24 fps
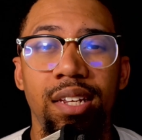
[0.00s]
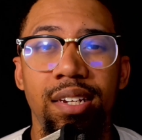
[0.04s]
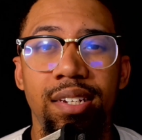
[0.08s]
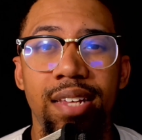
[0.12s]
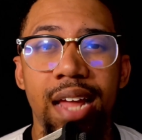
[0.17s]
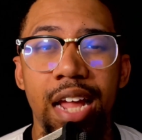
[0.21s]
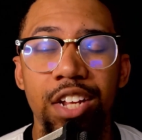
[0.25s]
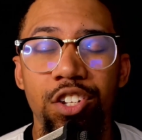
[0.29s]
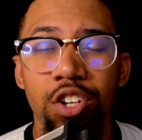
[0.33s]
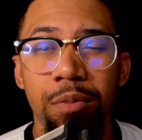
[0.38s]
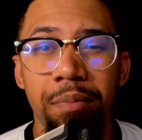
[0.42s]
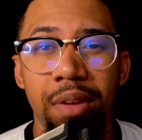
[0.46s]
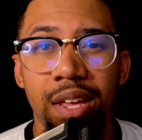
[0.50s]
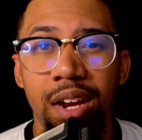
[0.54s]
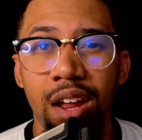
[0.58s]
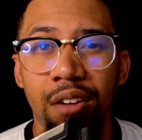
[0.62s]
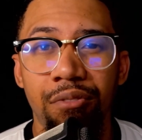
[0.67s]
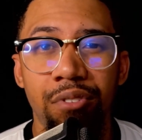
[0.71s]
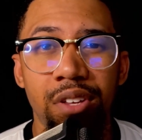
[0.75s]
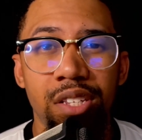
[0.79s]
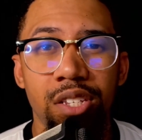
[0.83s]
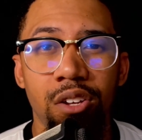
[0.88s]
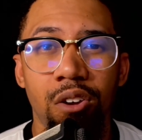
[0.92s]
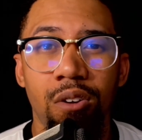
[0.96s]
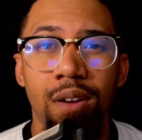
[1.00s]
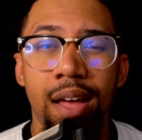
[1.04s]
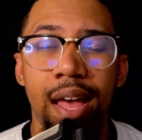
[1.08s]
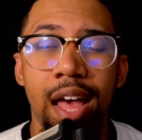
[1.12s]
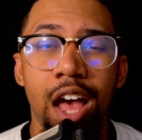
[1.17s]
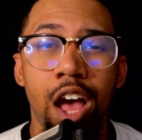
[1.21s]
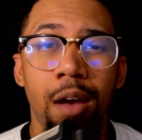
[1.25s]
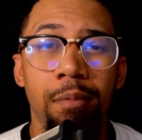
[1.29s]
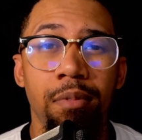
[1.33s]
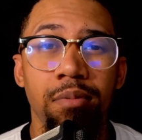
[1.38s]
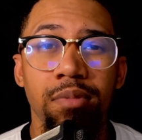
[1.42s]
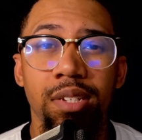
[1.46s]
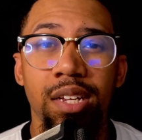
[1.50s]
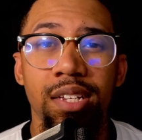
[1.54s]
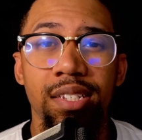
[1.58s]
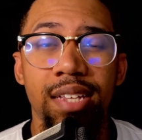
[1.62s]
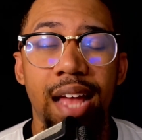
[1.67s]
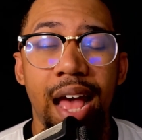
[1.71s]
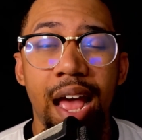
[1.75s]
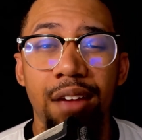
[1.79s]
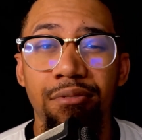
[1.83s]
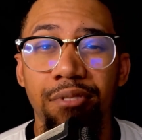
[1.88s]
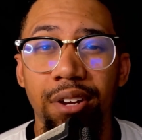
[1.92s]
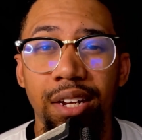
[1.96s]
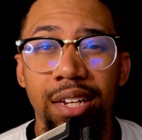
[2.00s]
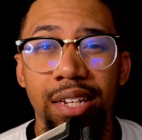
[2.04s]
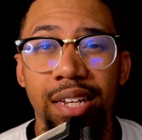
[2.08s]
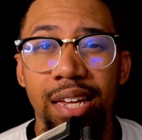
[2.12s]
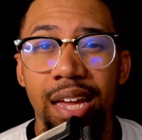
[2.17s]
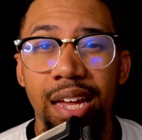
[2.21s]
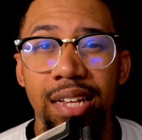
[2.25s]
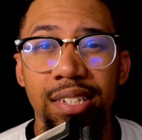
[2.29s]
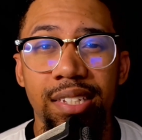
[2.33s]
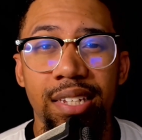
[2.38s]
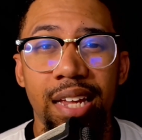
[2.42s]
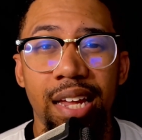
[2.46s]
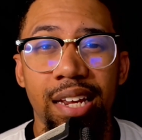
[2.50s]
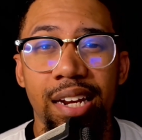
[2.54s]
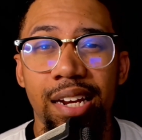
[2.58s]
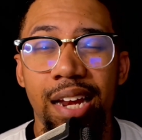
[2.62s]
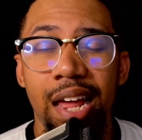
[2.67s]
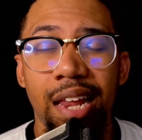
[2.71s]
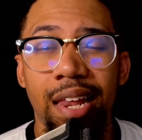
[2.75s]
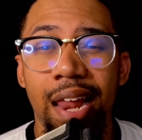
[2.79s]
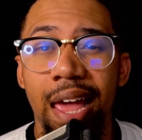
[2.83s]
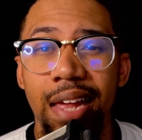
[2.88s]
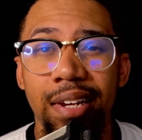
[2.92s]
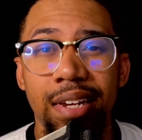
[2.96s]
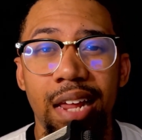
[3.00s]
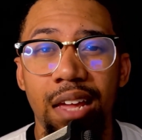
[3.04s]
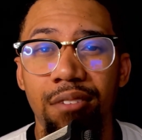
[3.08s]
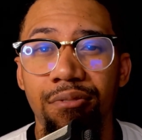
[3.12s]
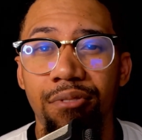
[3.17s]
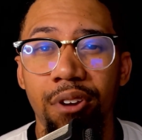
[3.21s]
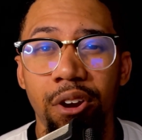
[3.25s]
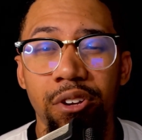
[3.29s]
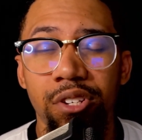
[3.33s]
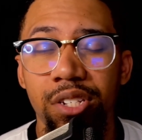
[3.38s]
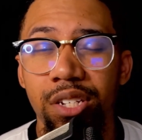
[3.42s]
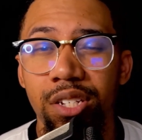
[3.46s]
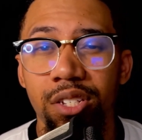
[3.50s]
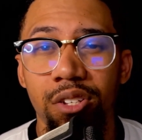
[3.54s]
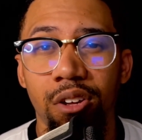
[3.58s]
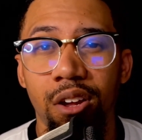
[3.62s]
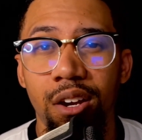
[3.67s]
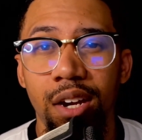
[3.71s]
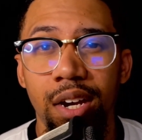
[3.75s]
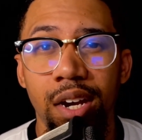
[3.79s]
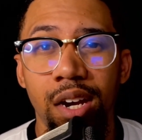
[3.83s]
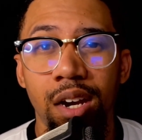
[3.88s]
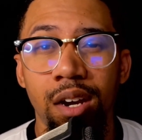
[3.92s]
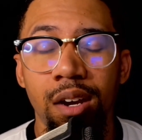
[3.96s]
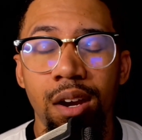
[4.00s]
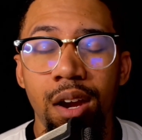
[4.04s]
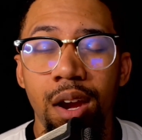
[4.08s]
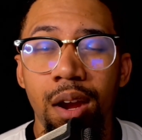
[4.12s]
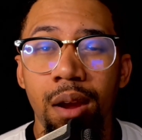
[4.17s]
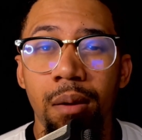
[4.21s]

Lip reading: detriment of his own albums, because I really can't say that I like their verses on there.